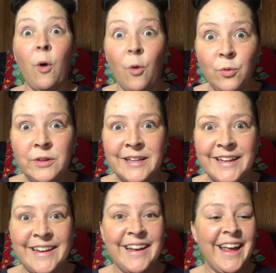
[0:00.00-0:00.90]

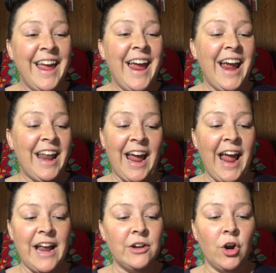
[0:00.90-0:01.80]
only, and I
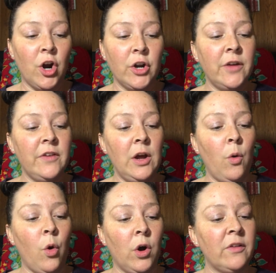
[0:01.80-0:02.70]
hadn't heard of it
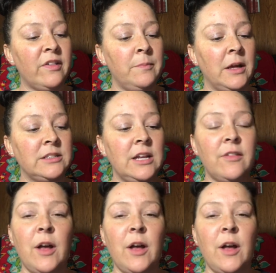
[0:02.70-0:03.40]
or smelt it,